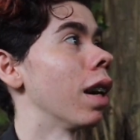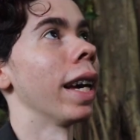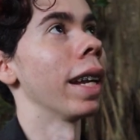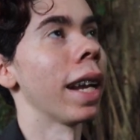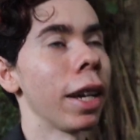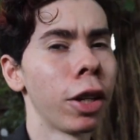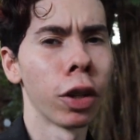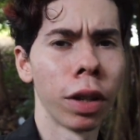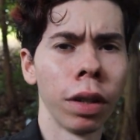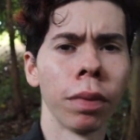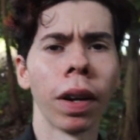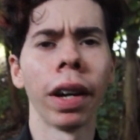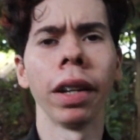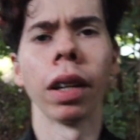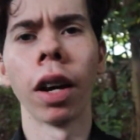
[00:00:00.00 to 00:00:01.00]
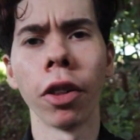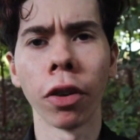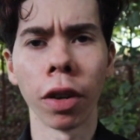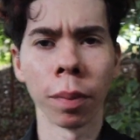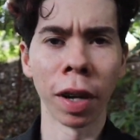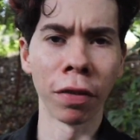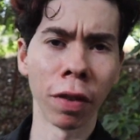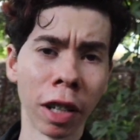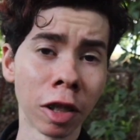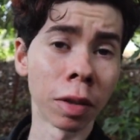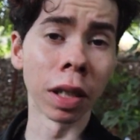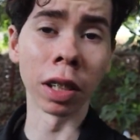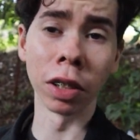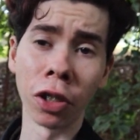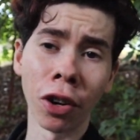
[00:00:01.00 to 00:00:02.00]
and I couldn't invite other of my friends
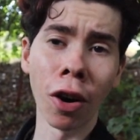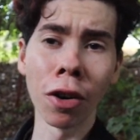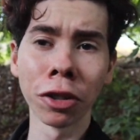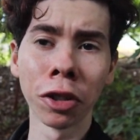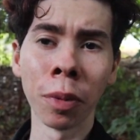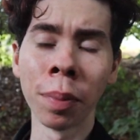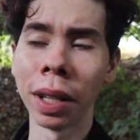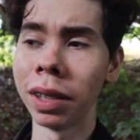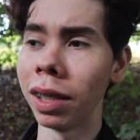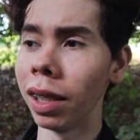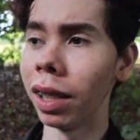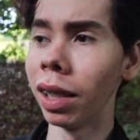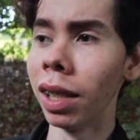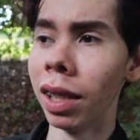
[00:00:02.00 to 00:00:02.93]
because they're also busy.